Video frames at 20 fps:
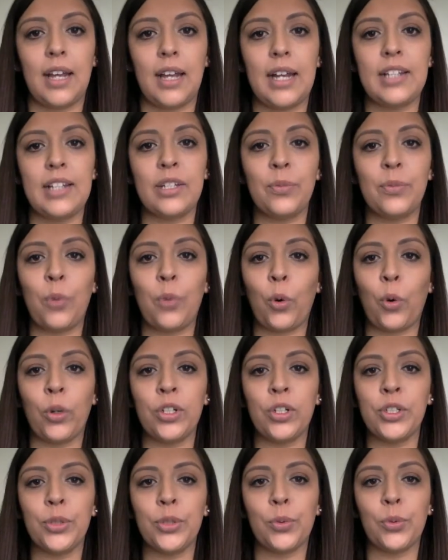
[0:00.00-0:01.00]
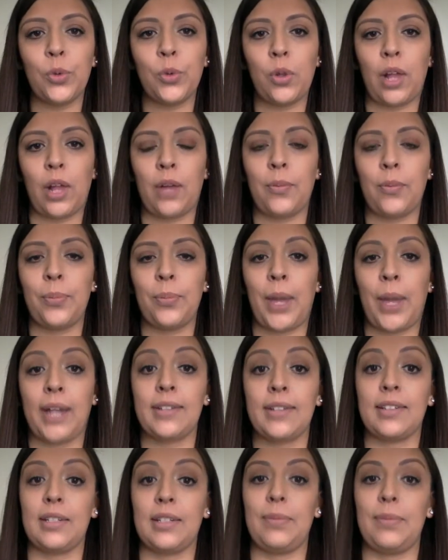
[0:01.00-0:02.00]
it is important to rule out bad
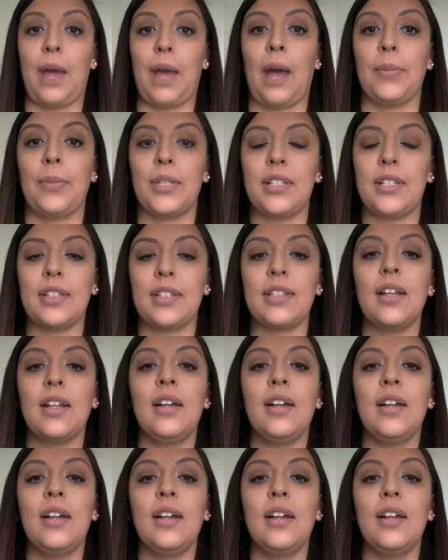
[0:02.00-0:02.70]
sleep habits.